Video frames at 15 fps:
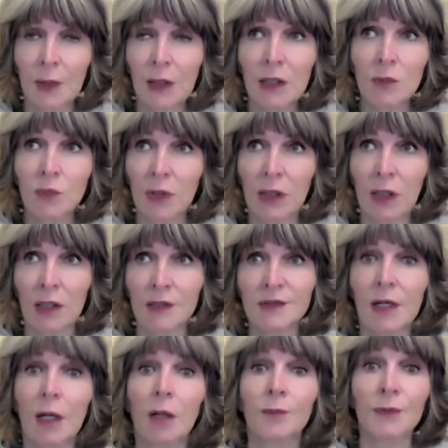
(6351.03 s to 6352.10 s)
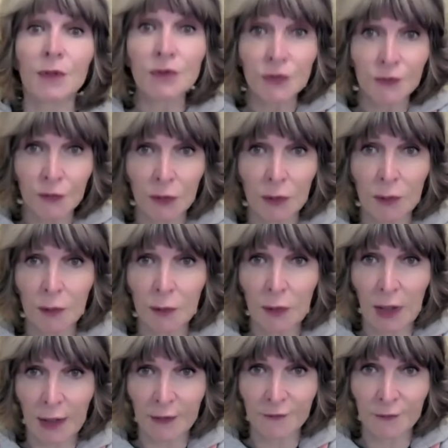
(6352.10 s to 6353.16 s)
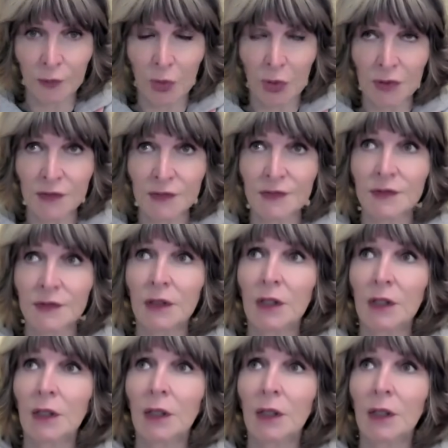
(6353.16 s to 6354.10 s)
he realized how beautiful life was